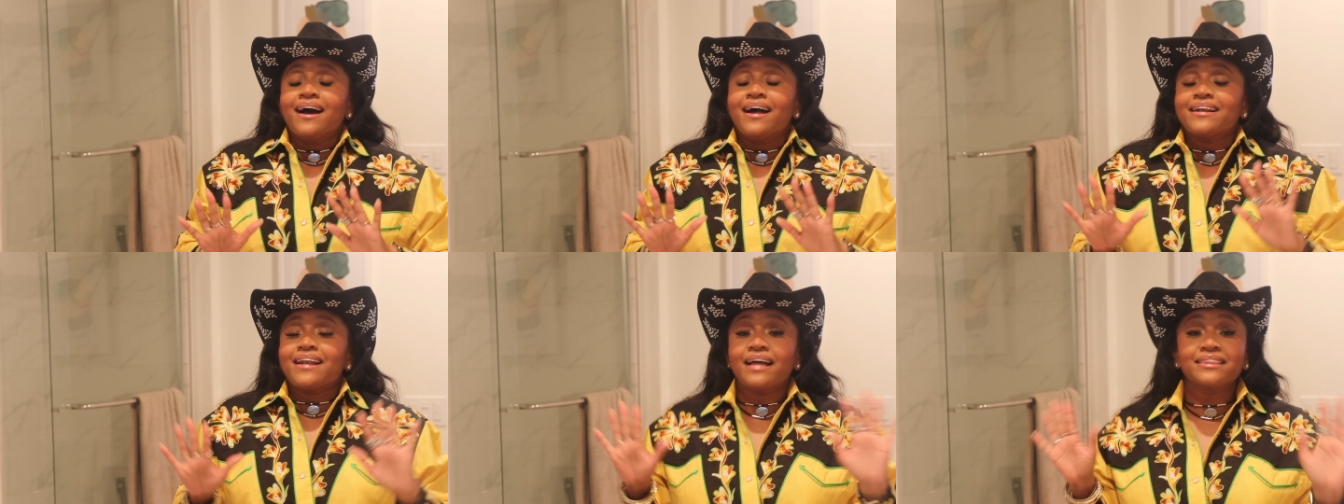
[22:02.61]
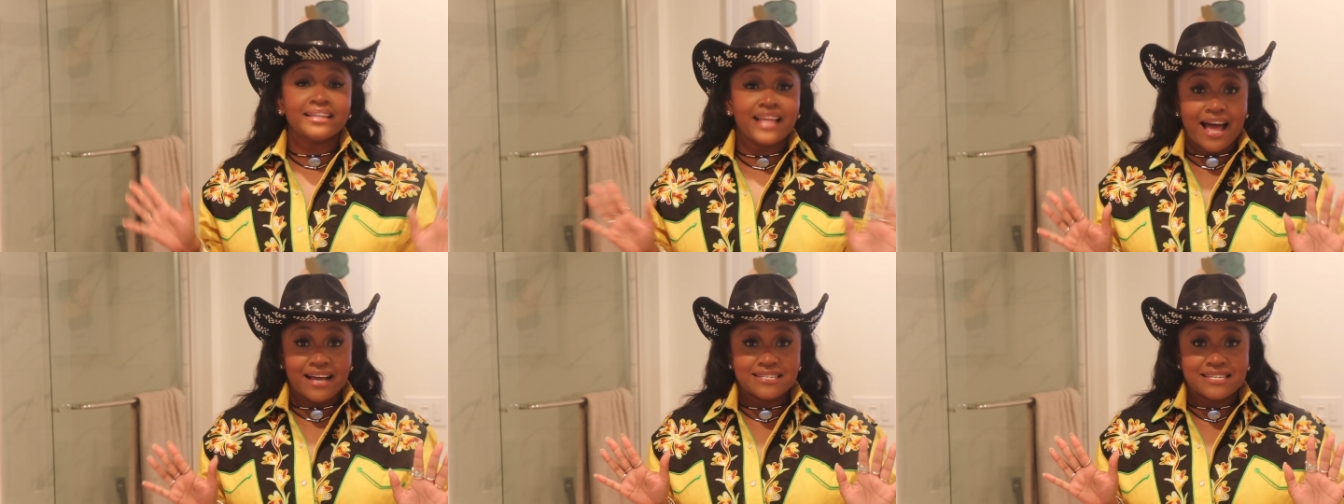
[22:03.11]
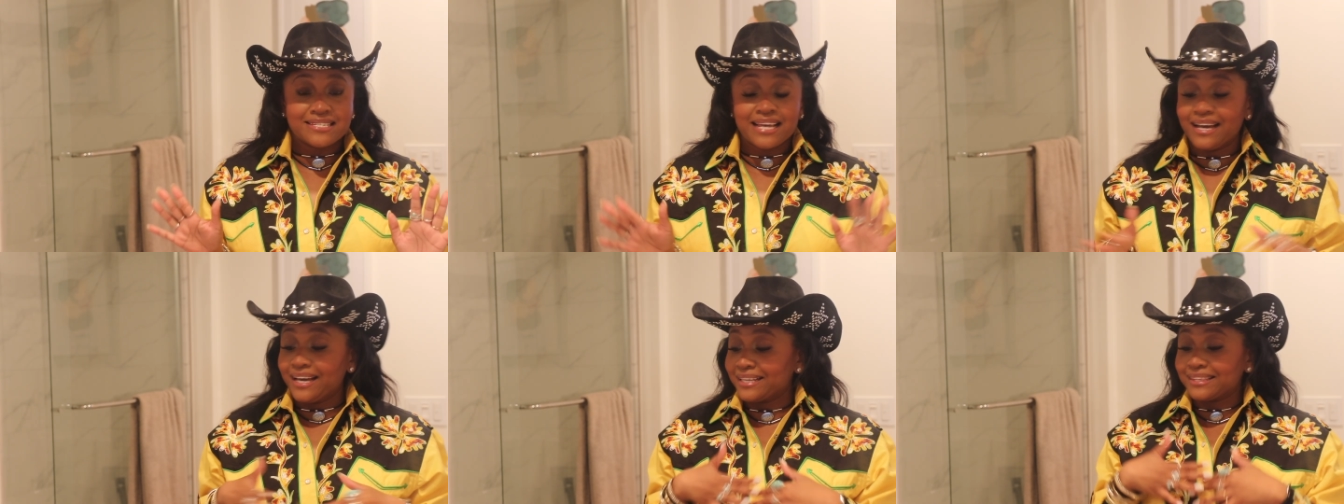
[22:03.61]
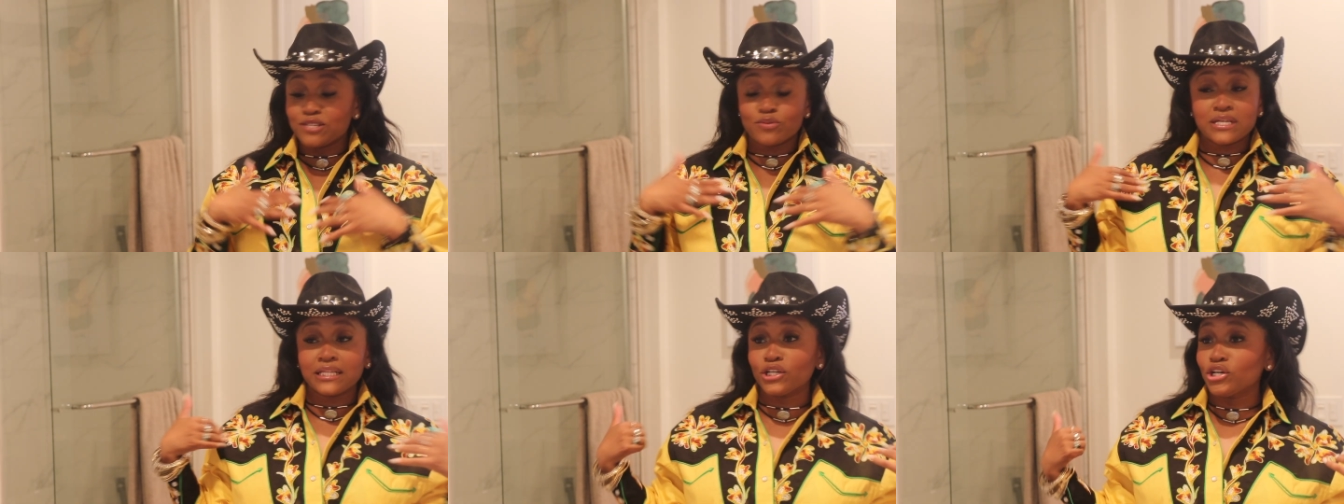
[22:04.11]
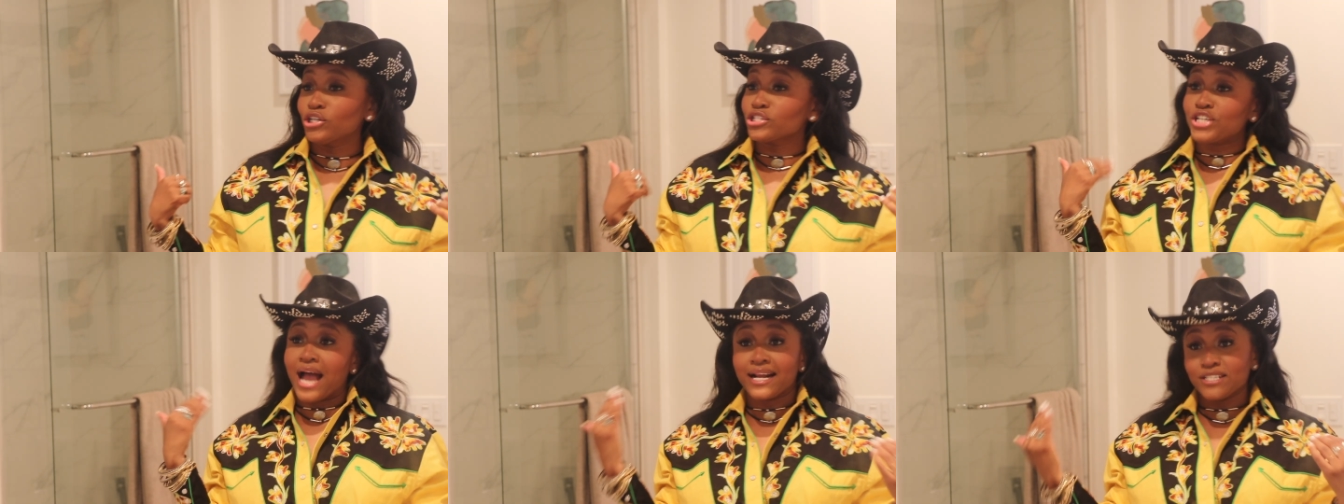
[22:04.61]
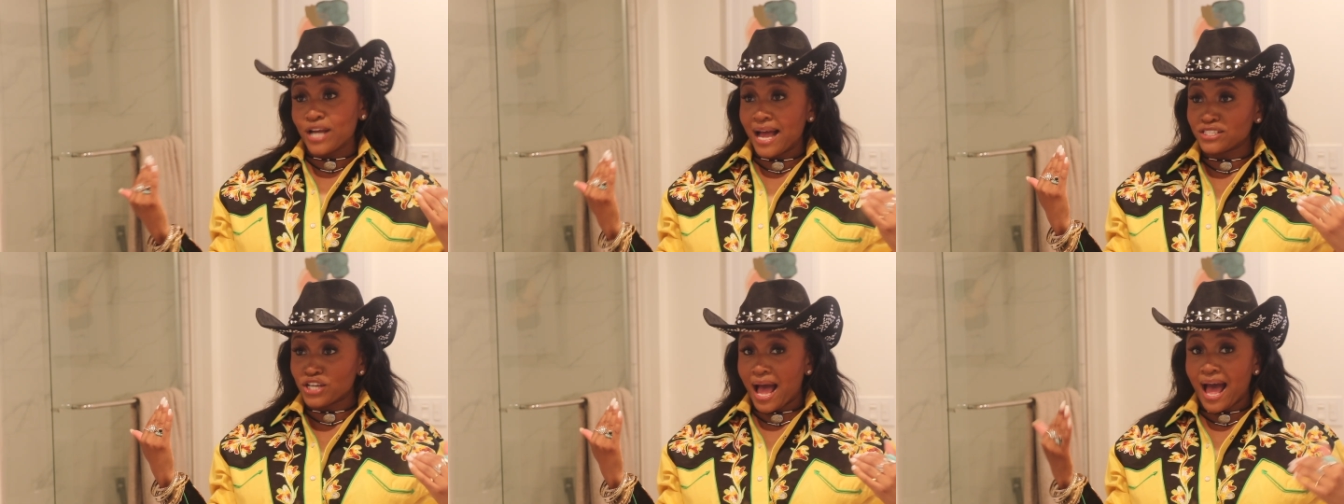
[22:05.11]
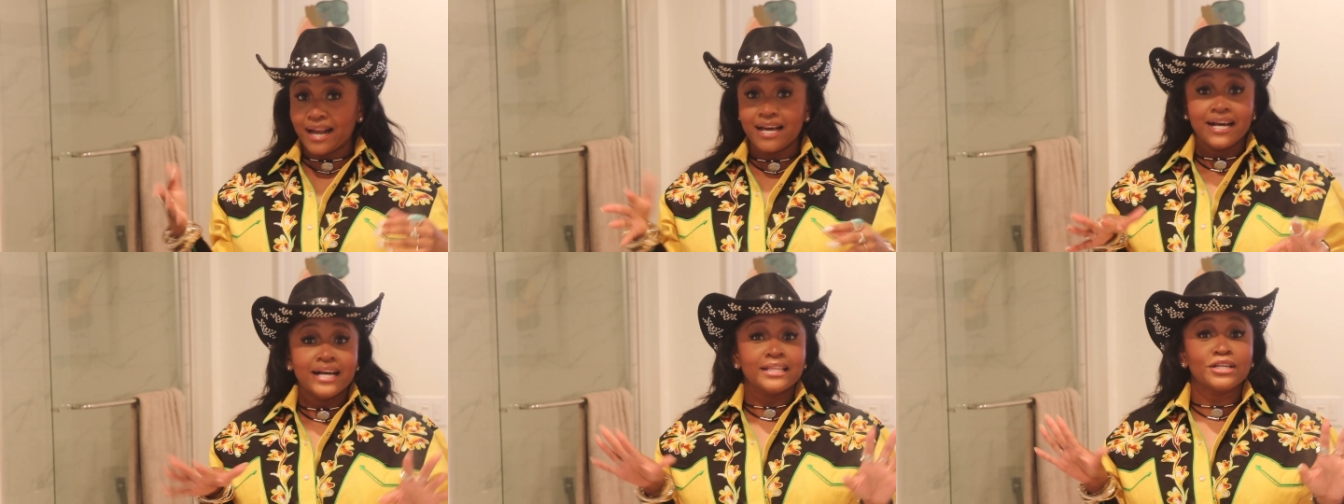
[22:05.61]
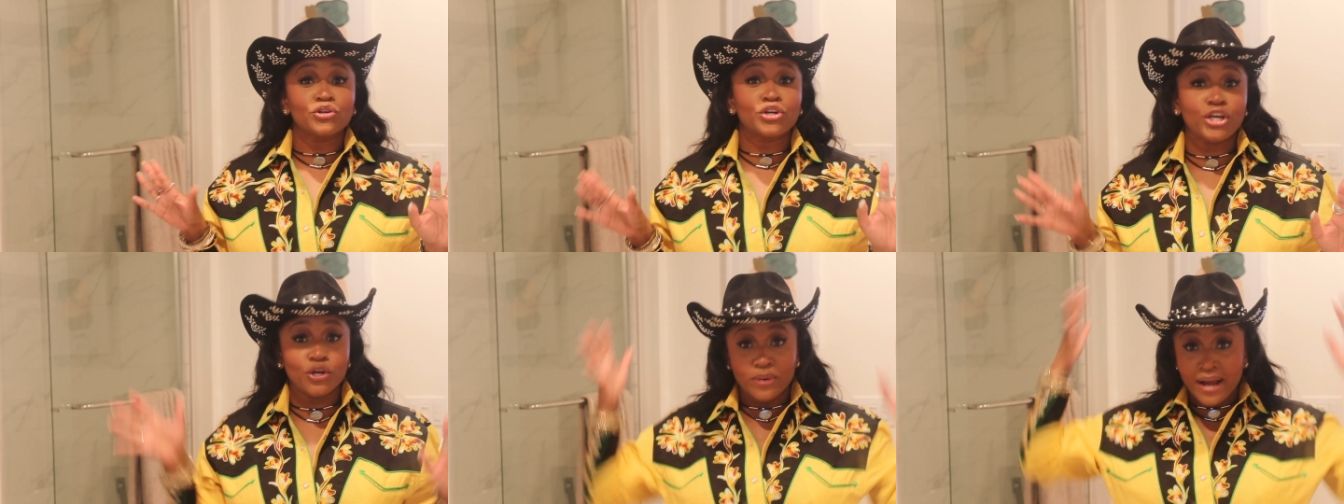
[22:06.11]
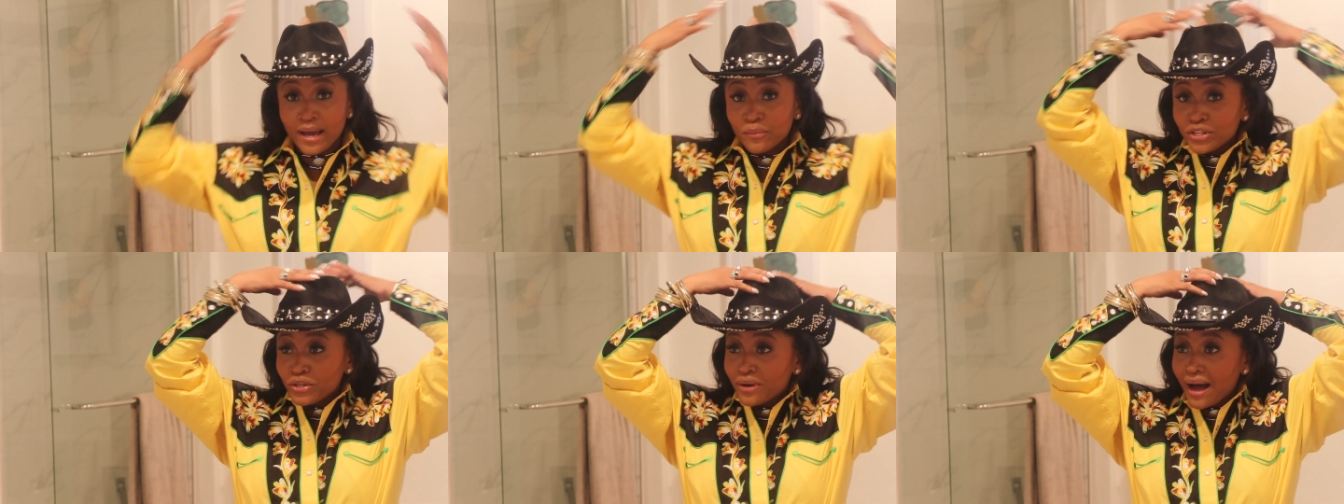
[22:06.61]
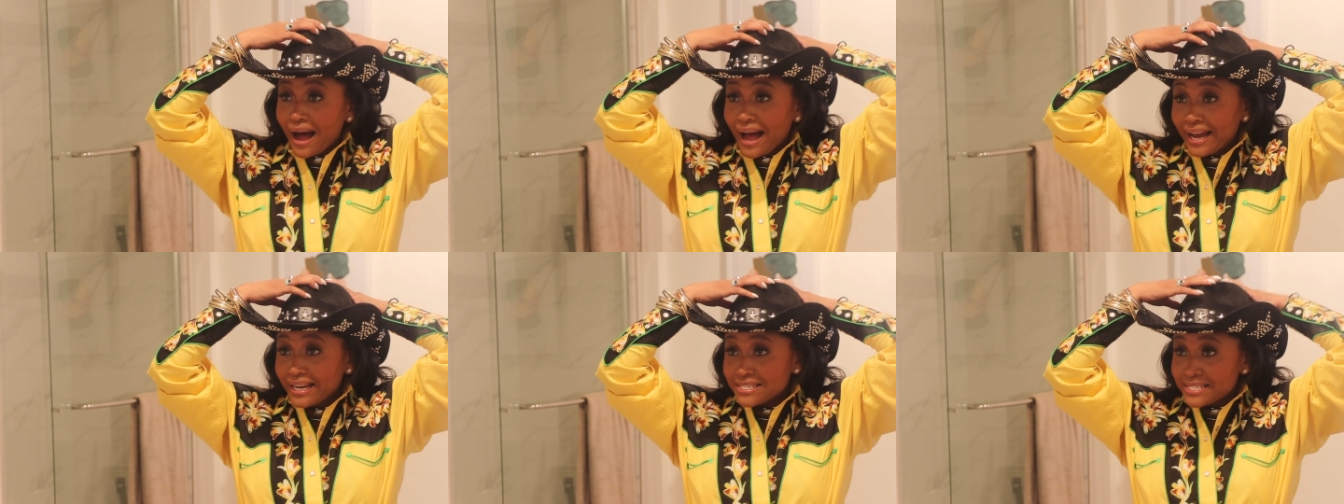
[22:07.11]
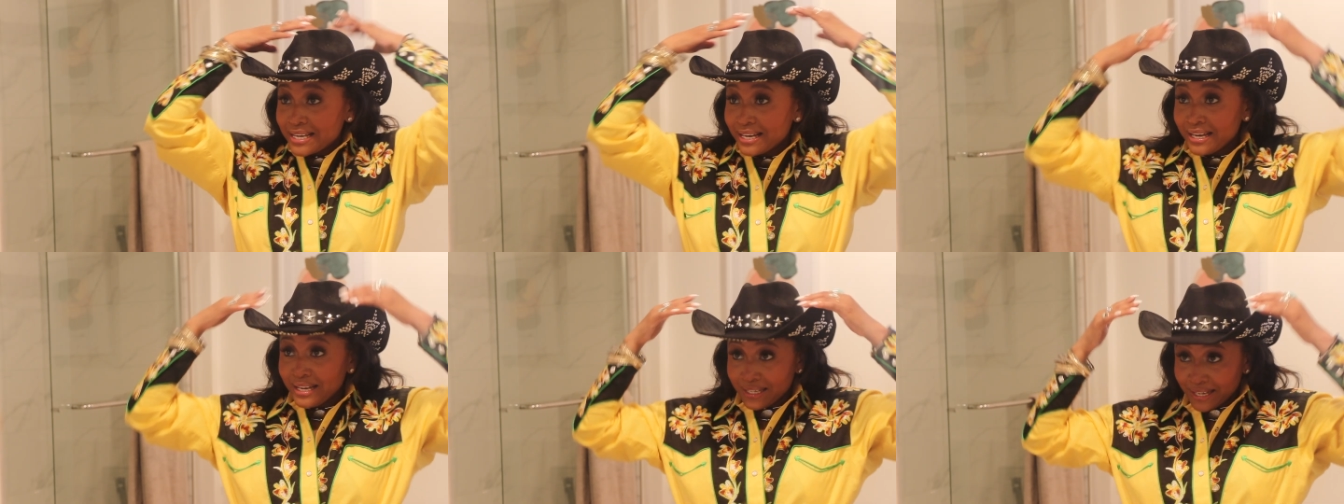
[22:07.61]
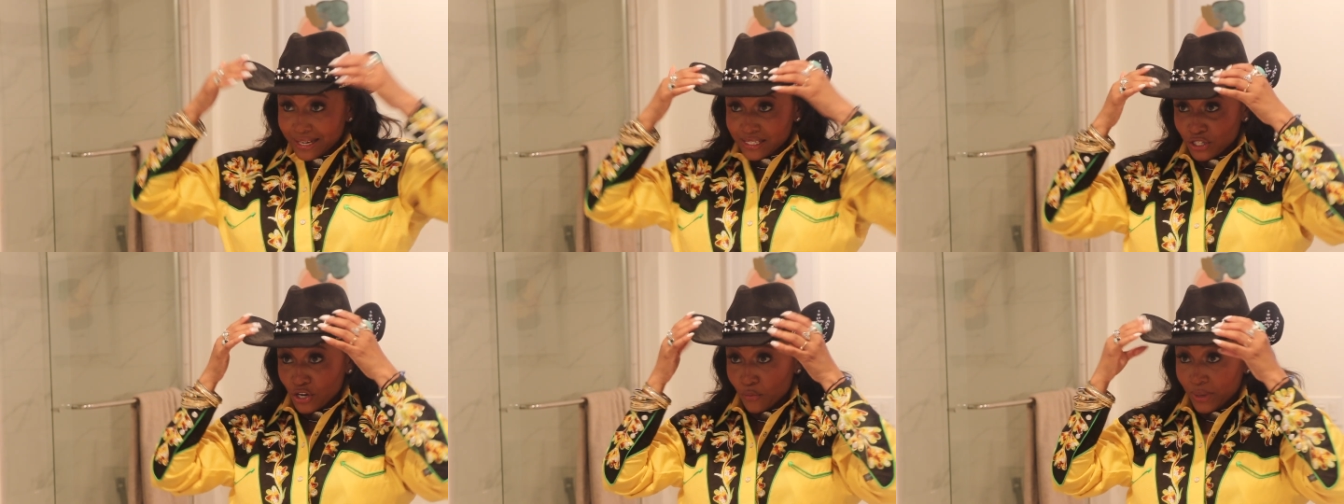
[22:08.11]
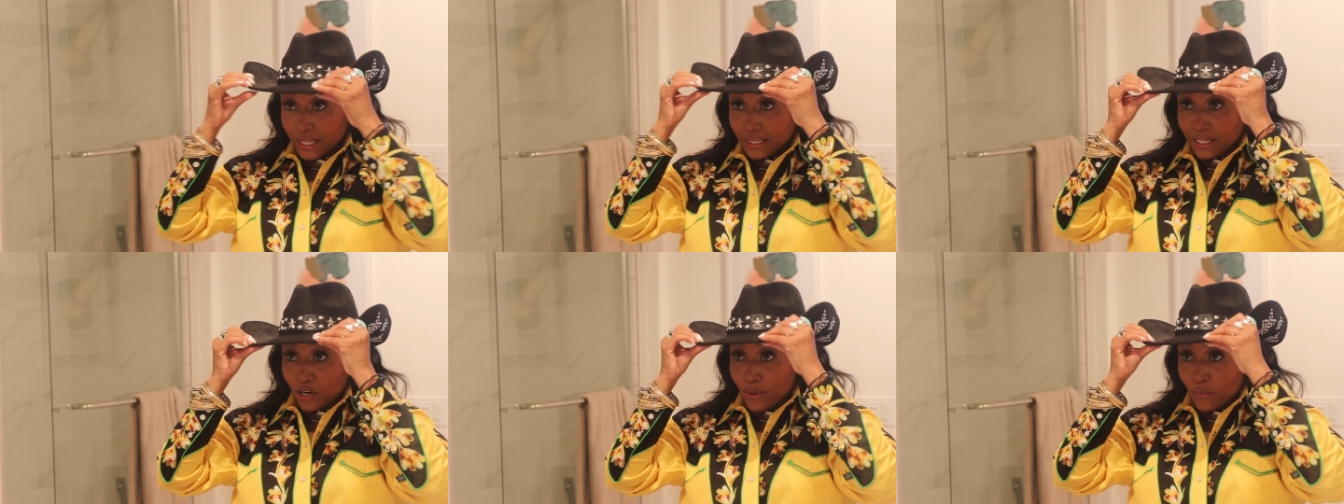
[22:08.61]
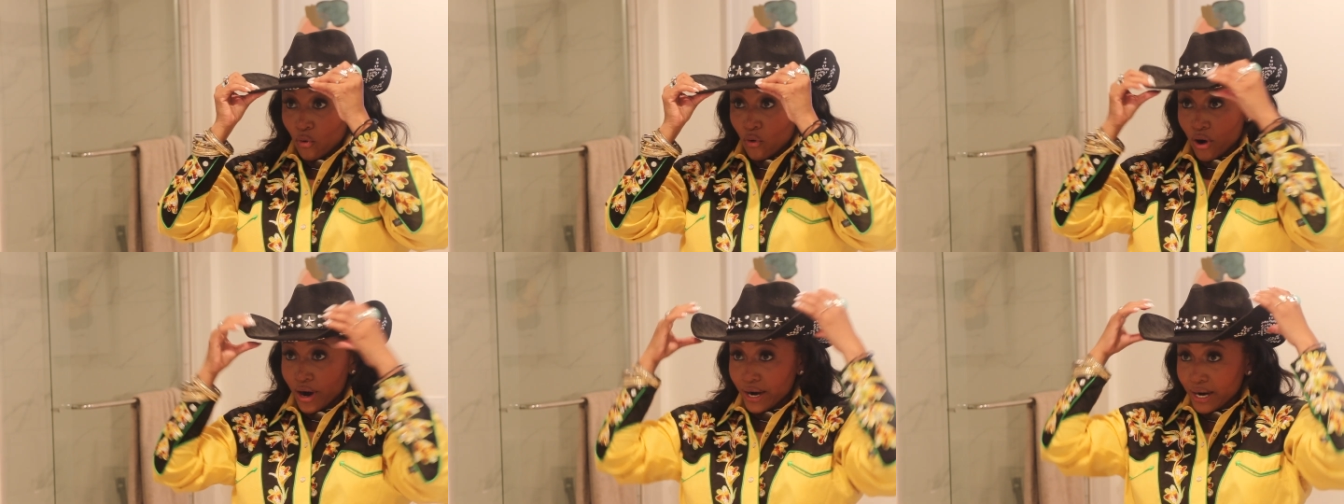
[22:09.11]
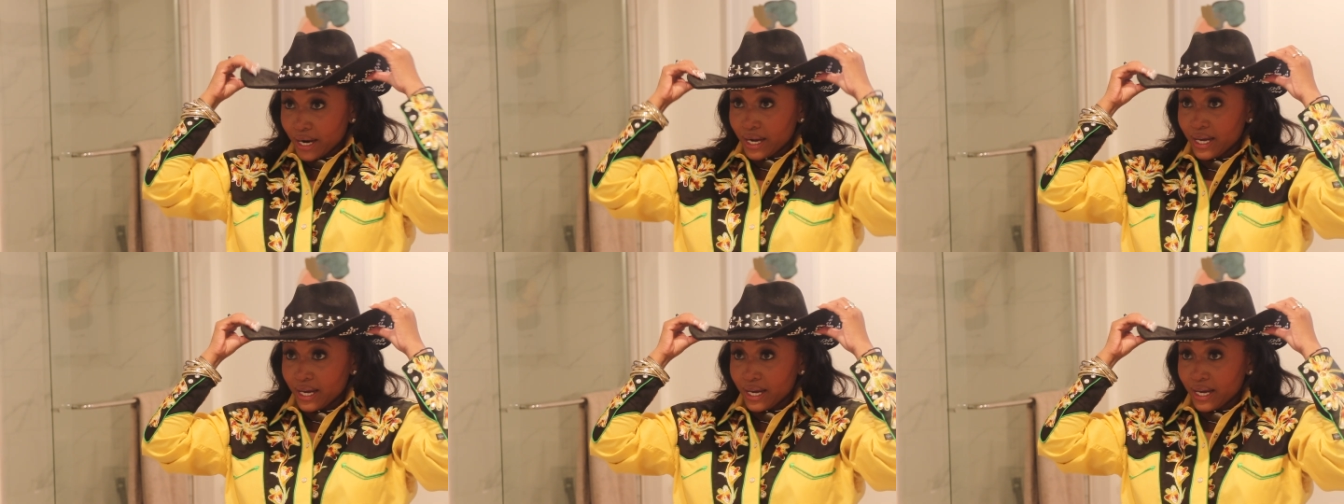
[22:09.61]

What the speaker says: nonetheless, this was a little chatty chat, little Q&A with you guys, getting to know me a little bit more,